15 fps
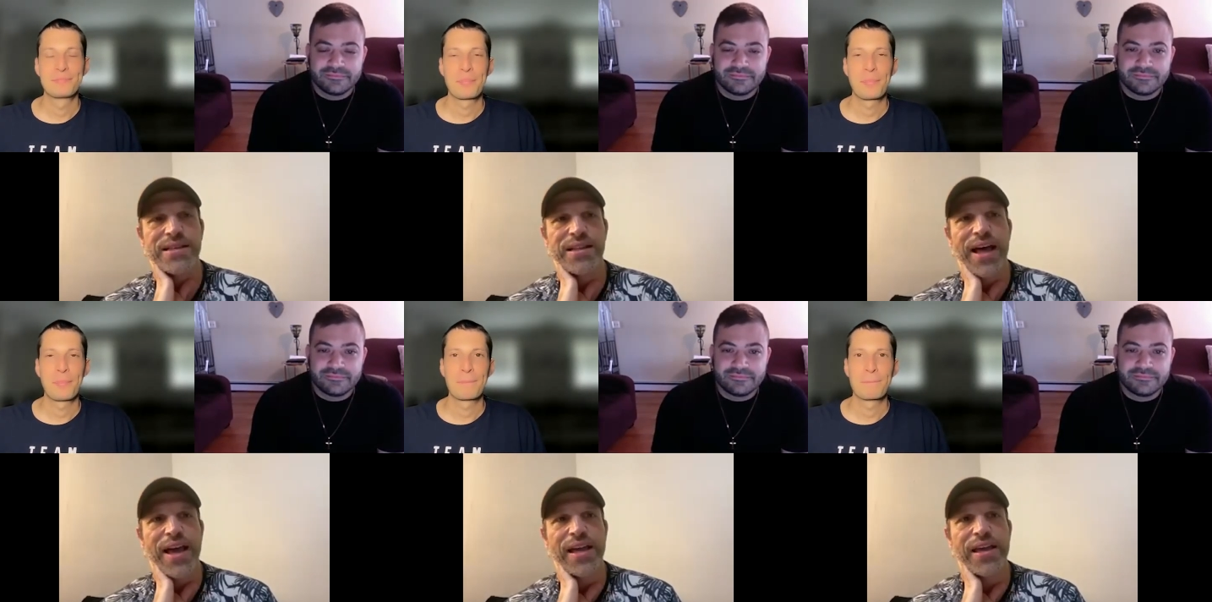
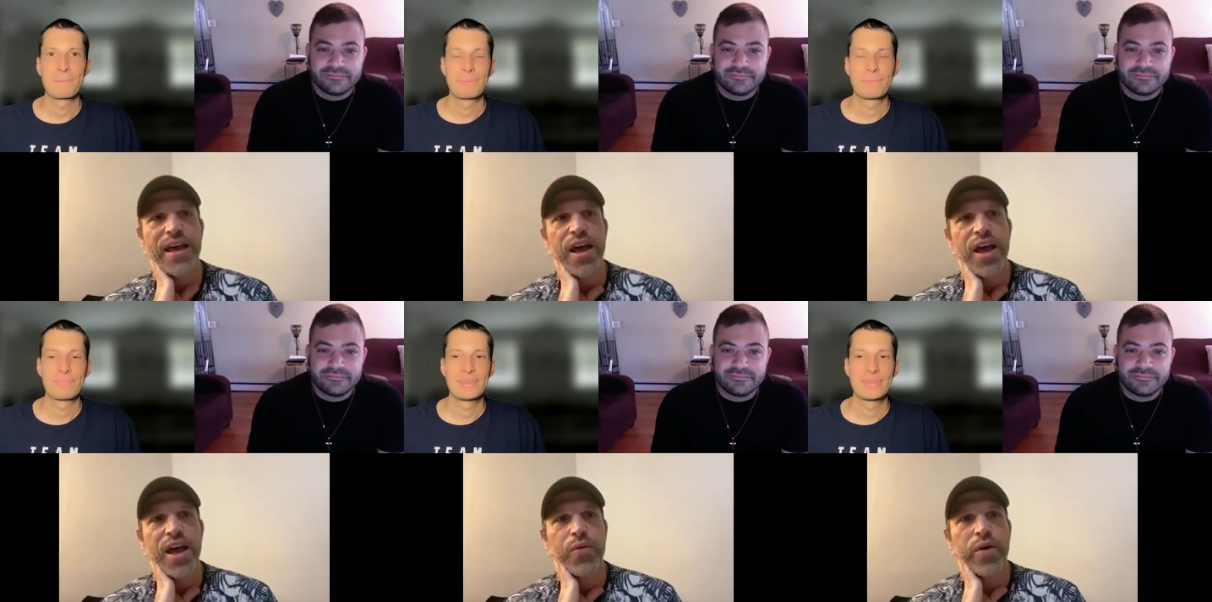Speaker 1: like
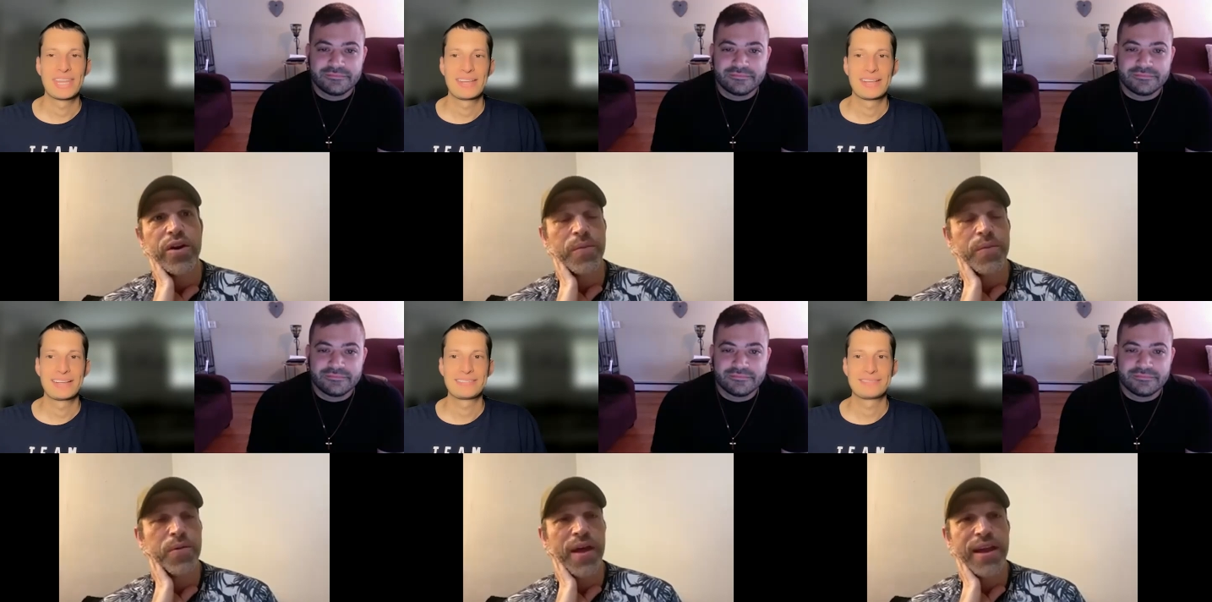when
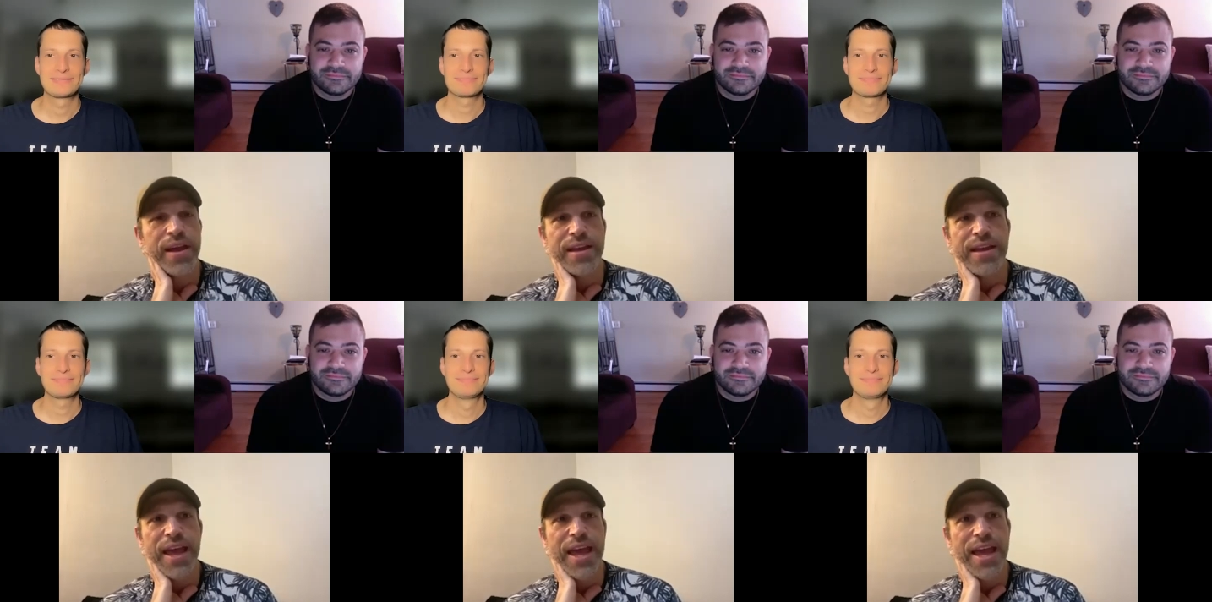you're playing a
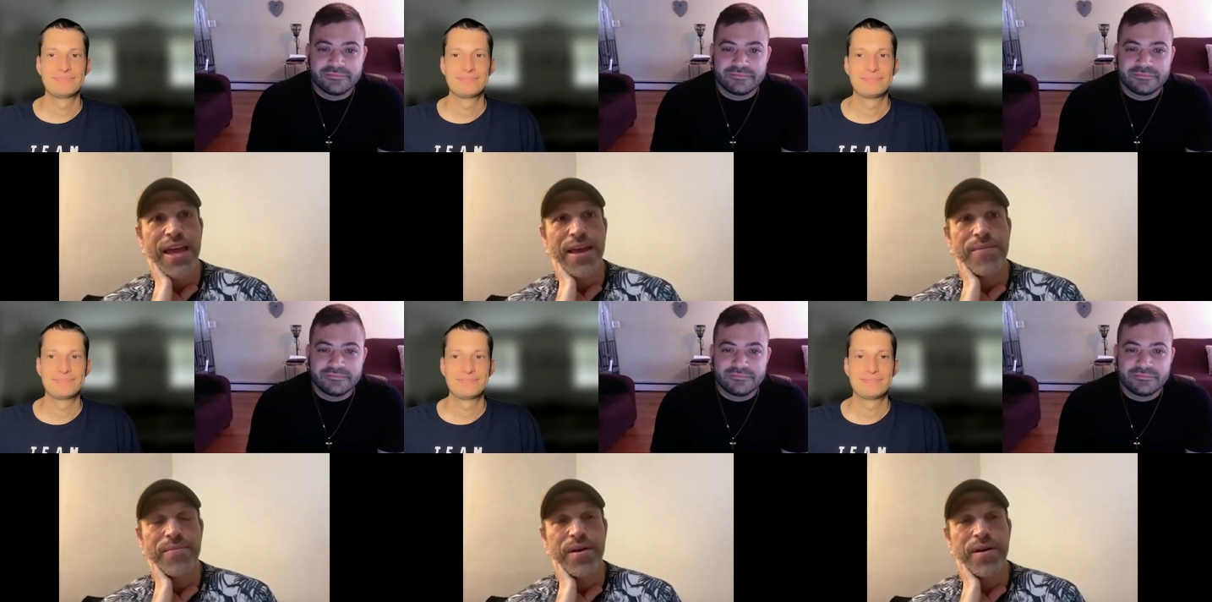
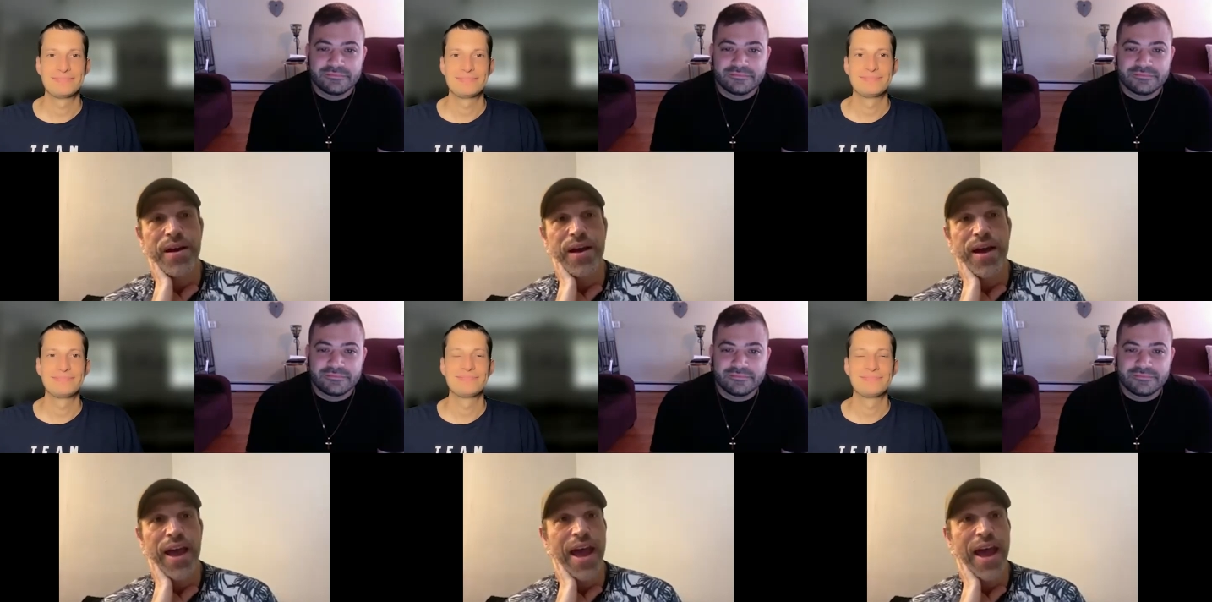game,
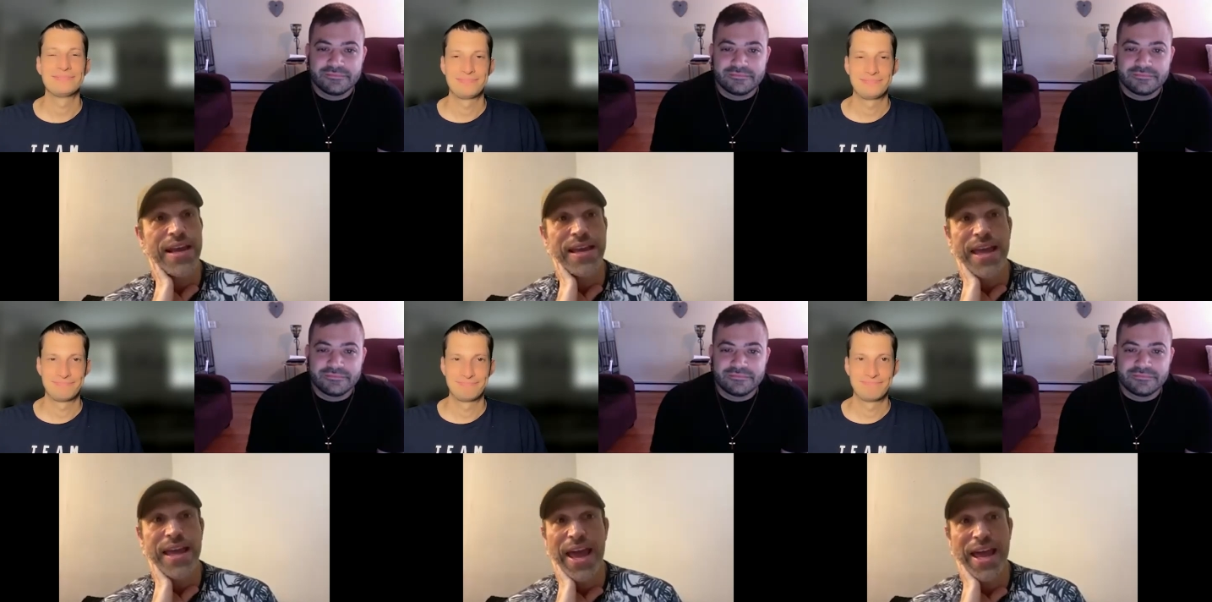any
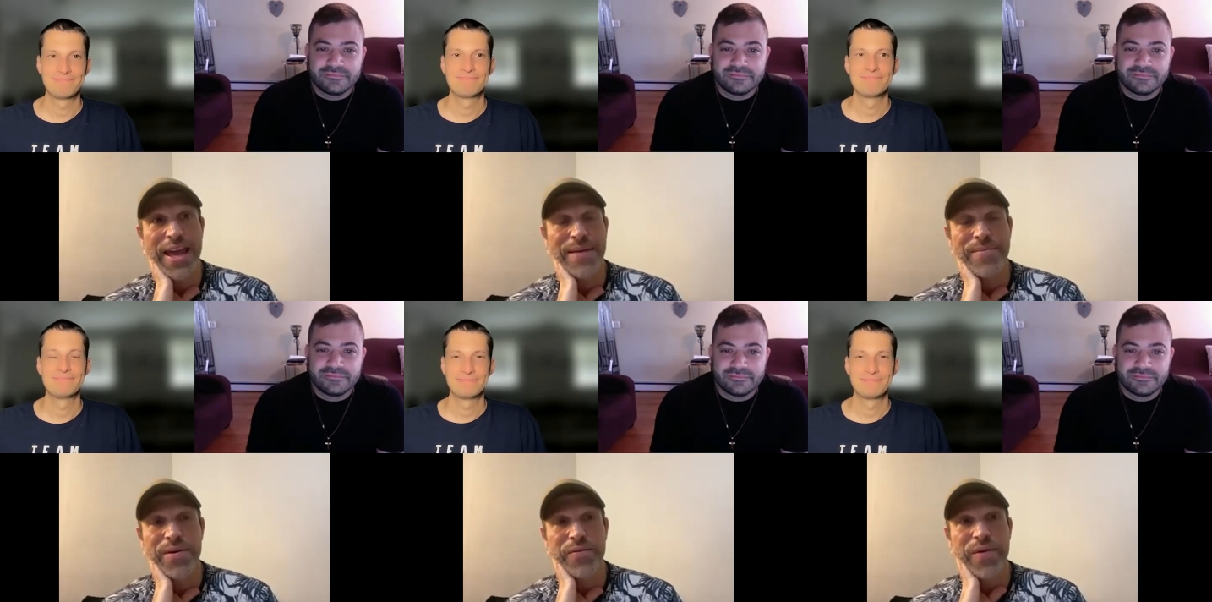
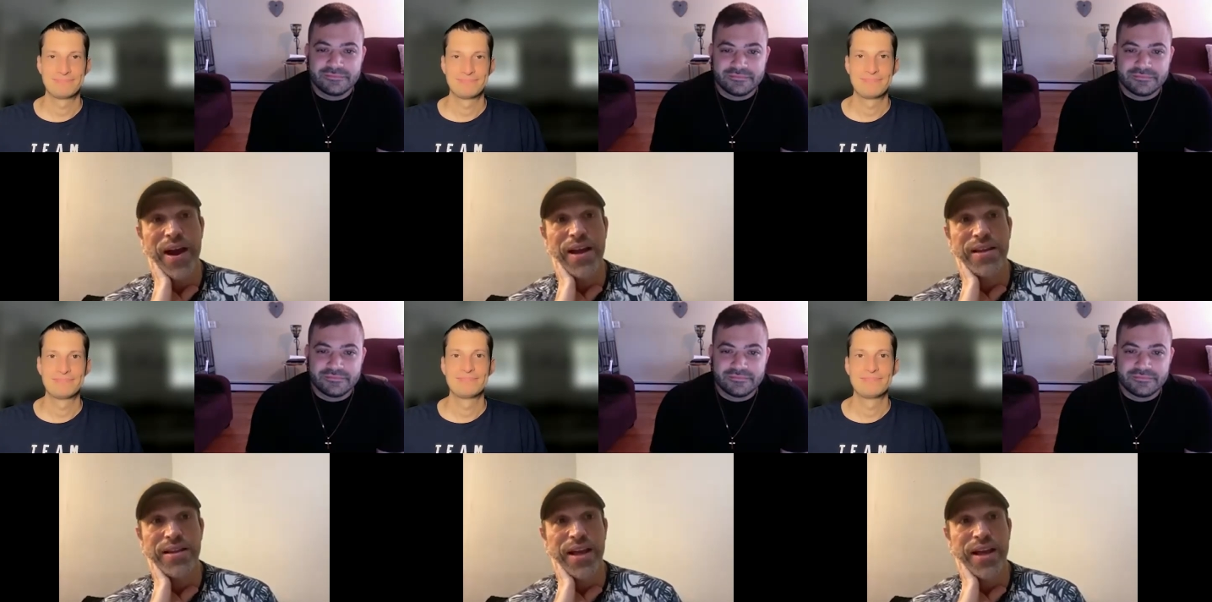game, right?